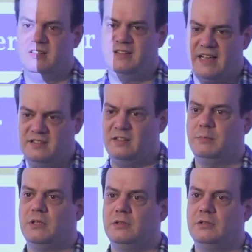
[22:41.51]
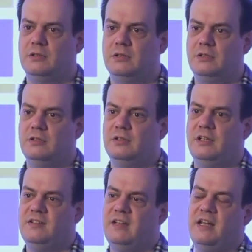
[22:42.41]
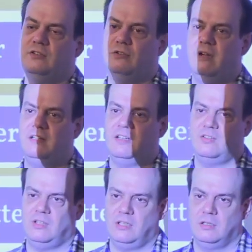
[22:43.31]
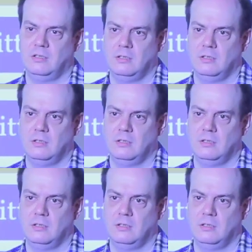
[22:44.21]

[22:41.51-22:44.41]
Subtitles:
testable, is end-to-end testing.